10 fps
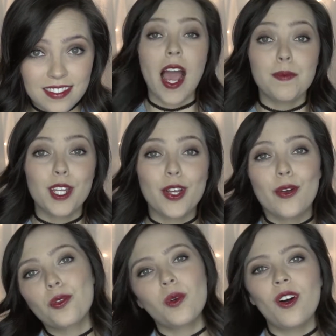I'm going to
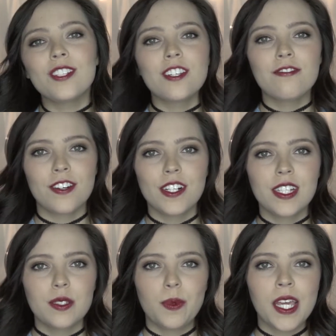go through Ulta
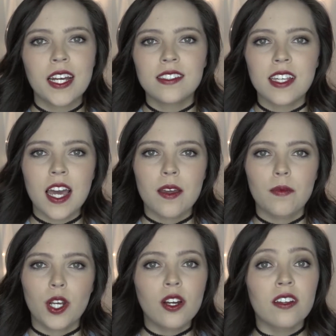first because
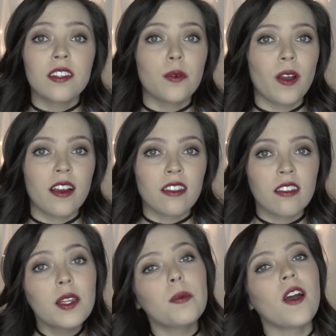I'm currently wearing
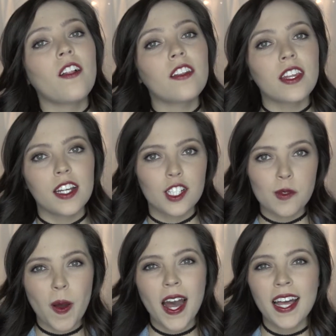the lip color that I
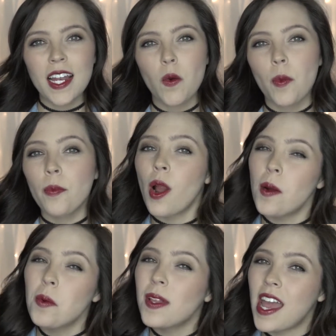just bought and I will
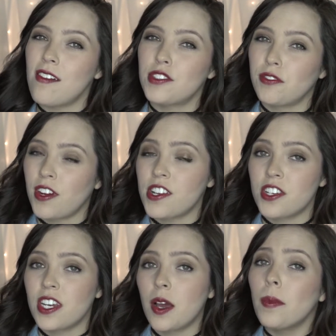probably have to freshen
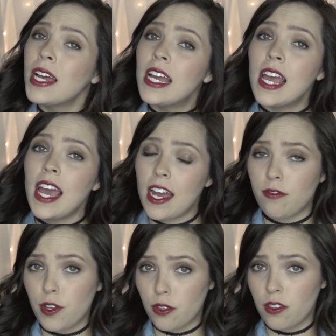it up
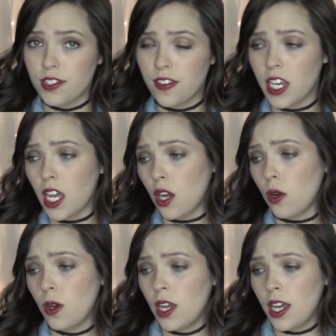halfway through this
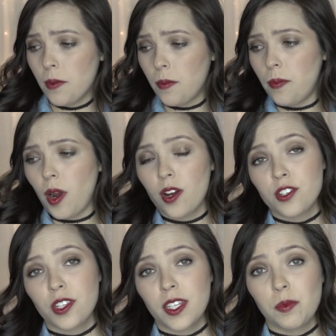video,
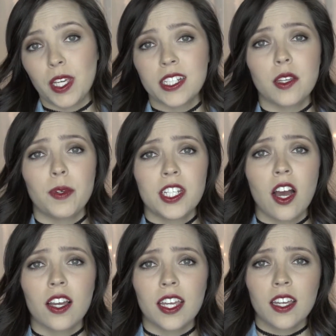partially because I'll be
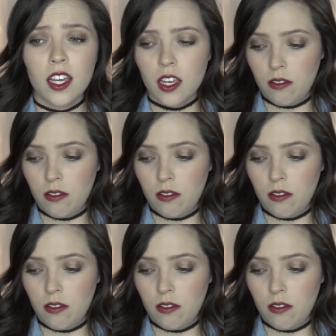talking,